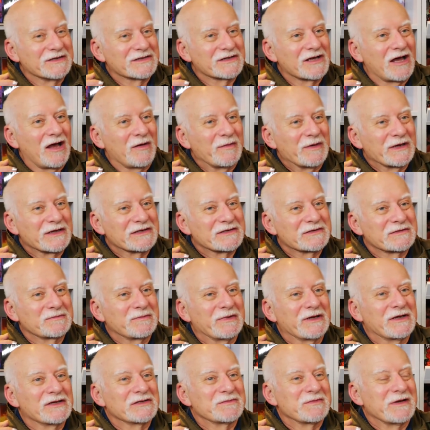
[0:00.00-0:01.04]
comics
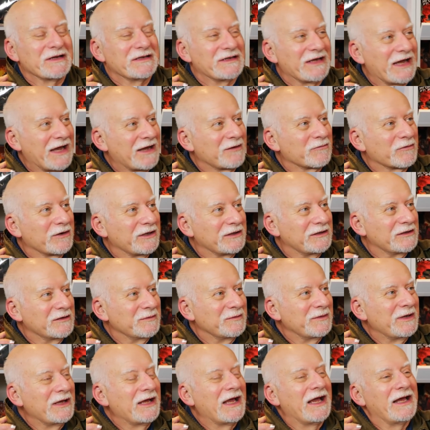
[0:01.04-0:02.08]
because my dad read them,
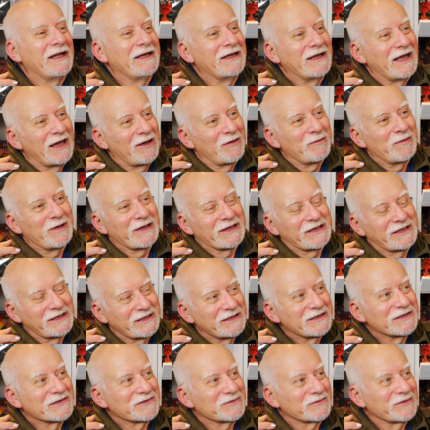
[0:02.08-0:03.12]
and now my kid
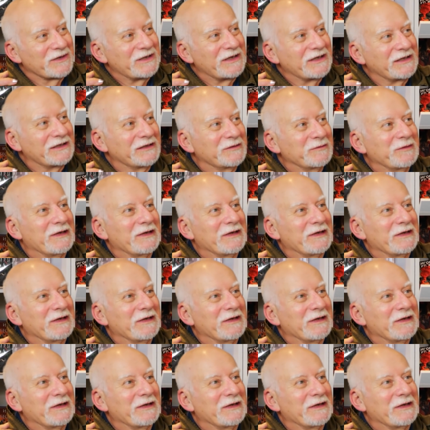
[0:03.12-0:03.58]
is reading them,"